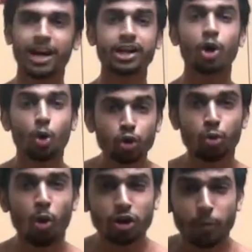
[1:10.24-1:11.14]
great, who
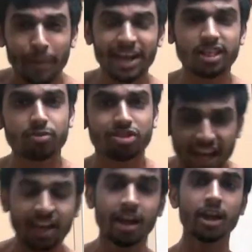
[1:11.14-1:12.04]
you want to make them
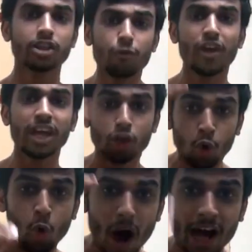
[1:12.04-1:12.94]
think the way you
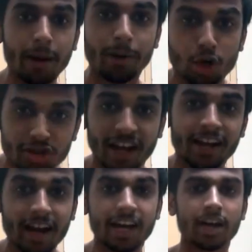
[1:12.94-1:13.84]
are able to
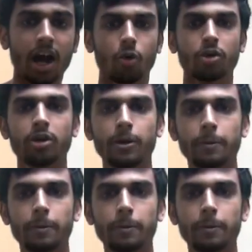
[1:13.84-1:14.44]
think right now.